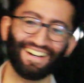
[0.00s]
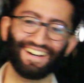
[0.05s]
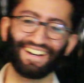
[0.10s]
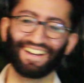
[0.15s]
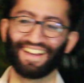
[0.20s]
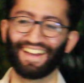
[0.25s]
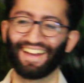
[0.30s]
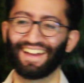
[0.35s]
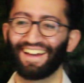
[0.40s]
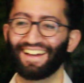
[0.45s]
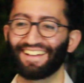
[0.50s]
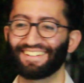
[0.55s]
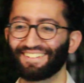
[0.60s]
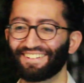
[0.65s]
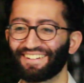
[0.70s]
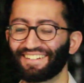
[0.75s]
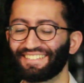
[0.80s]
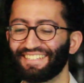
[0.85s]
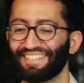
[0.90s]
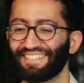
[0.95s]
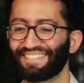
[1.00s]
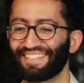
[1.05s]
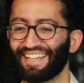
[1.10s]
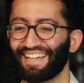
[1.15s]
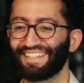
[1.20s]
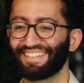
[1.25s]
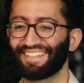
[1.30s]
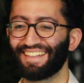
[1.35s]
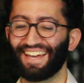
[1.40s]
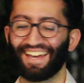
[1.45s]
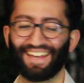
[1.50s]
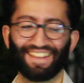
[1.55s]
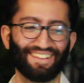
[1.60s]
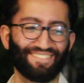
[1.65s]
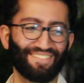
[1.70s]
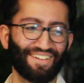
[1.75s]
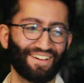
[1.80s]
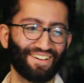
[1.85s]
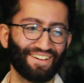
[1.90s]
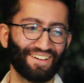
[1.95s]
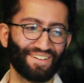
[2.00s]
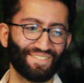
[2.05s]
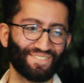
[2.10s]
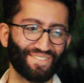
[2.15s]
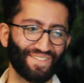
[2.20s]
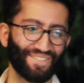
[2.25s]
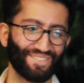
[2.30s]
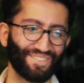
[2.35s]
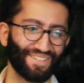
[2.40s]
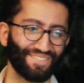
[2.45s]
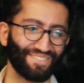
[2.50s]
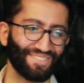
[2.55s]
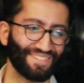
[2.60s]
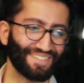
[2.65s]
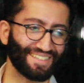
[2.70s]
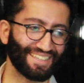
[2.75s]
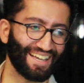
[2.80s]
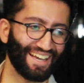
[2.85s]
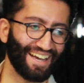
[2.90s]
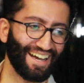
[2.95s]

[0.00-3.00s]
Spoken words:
Okay, as long as he stays there, then we got no problems.